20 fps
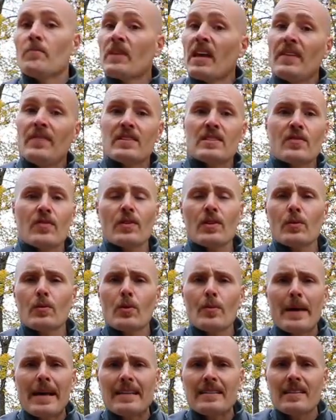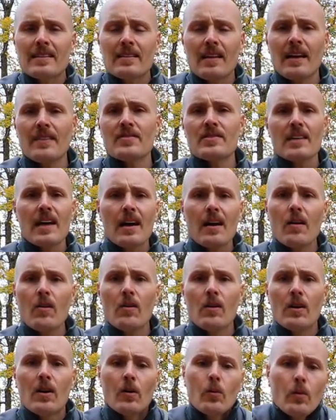If it's for the romantic lifestyle,
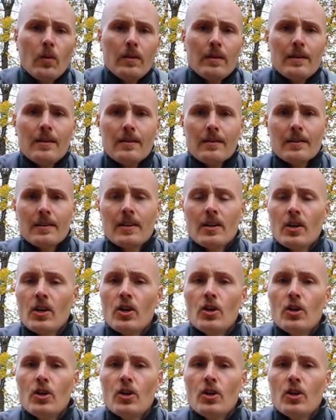well look,